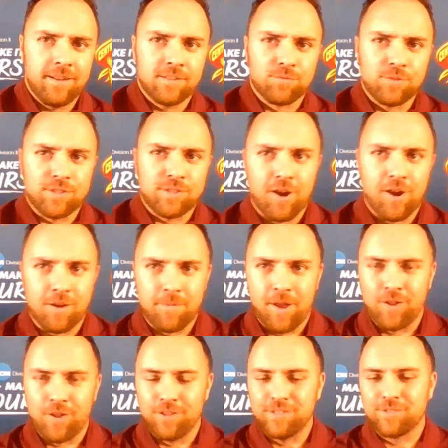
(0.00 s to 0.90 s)
as we talk
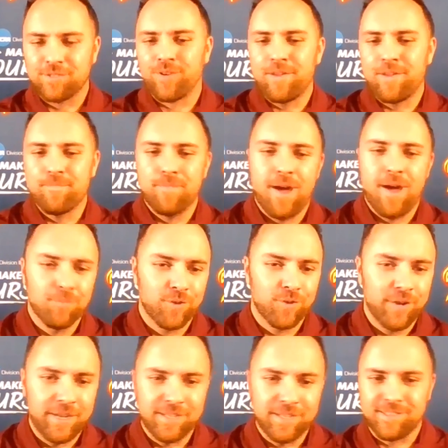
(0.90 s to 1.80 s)
about all these great
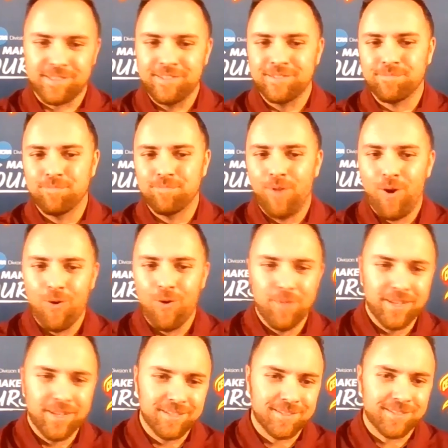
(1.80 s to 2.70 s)
memories, these
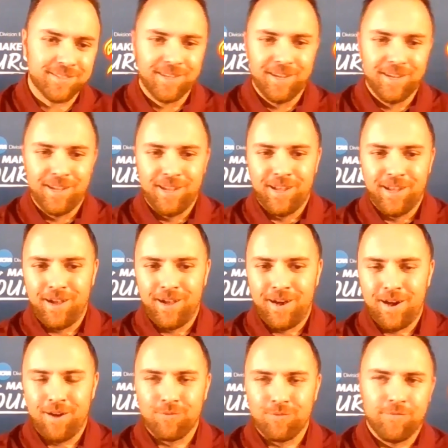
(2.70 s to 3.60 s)
moments,
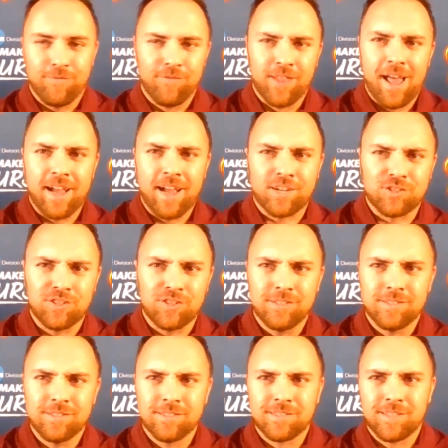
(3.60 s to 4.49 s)

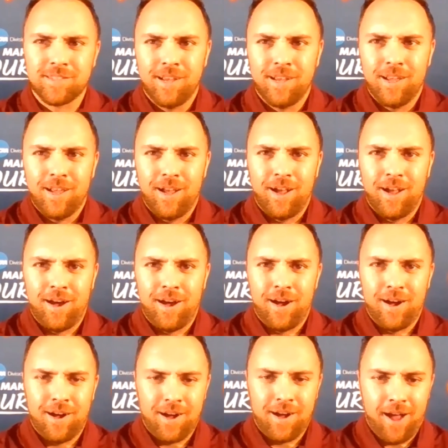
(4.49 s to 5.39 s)
reflections,
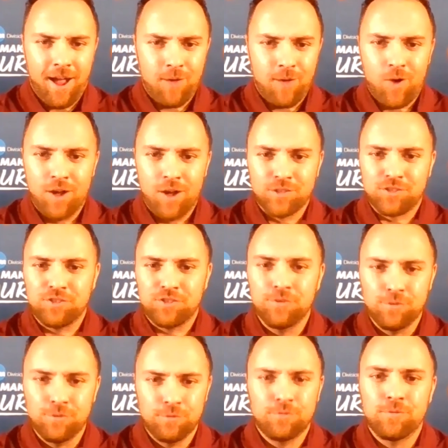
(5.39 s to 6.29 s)
I want
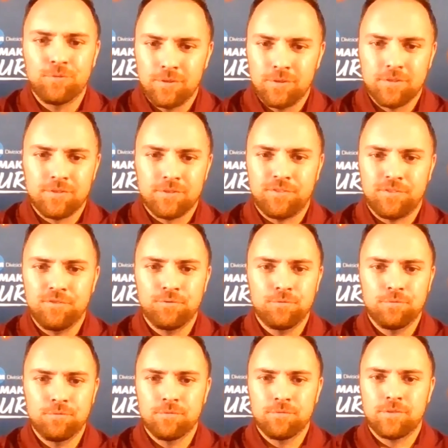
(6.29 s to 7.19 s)
you
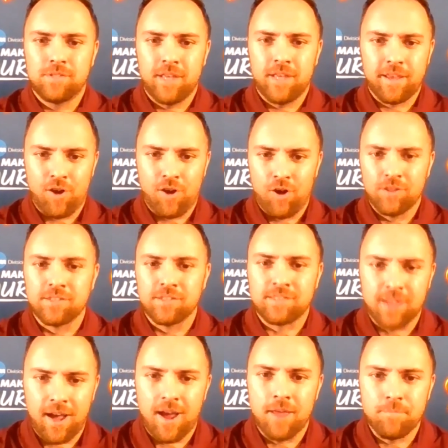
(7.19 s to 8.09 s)
to take all the
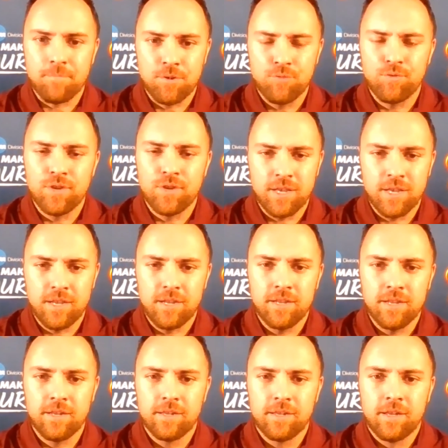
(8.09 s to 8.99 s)
time you
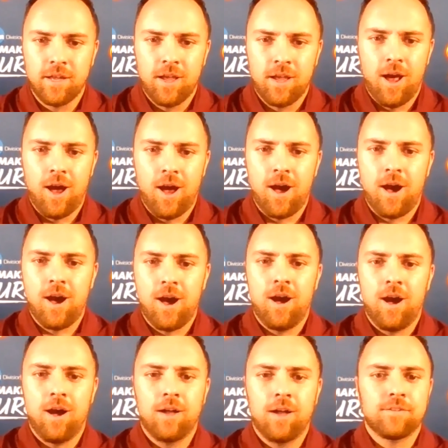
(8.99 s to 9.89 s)
need
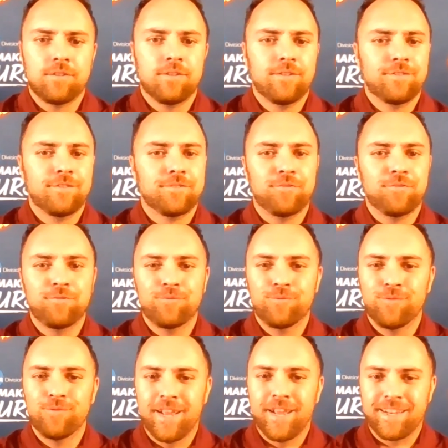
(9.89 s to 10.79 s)

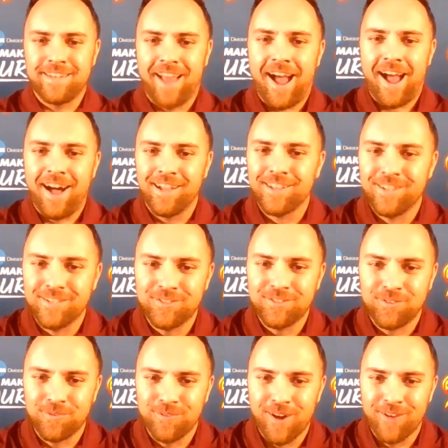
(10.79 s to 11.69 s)
to
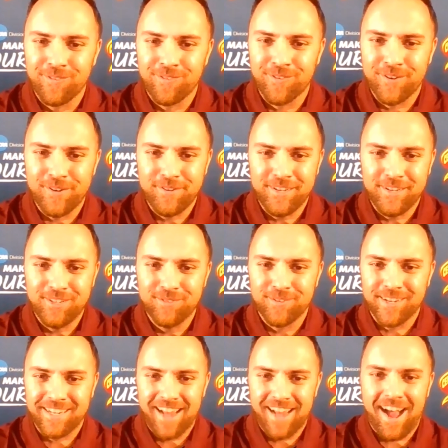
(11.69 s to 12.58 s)
acknowledge whoever you need
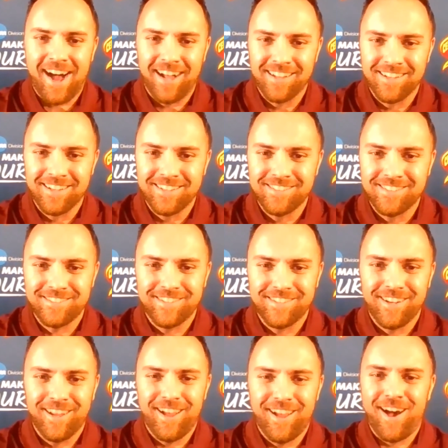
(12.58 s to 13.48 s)
to
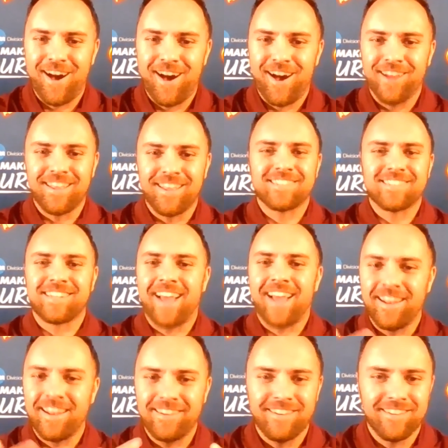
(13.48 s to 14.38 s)
acknowledge that's
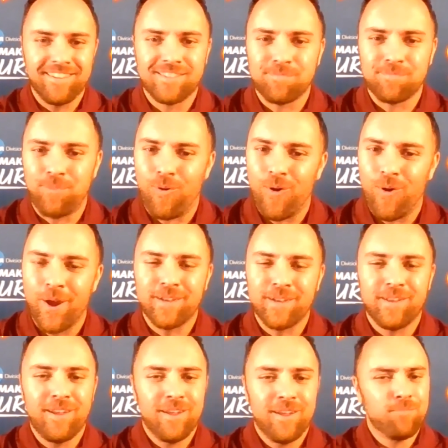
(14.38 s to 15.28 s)
gotten you to this
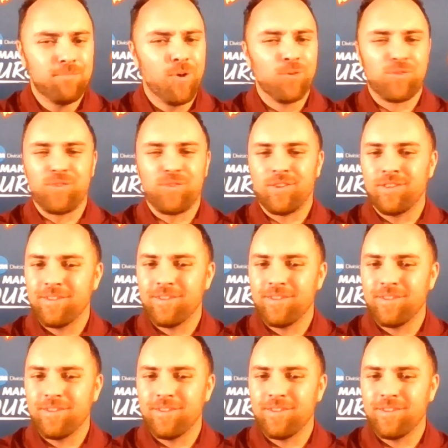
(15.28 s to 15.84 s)
point, both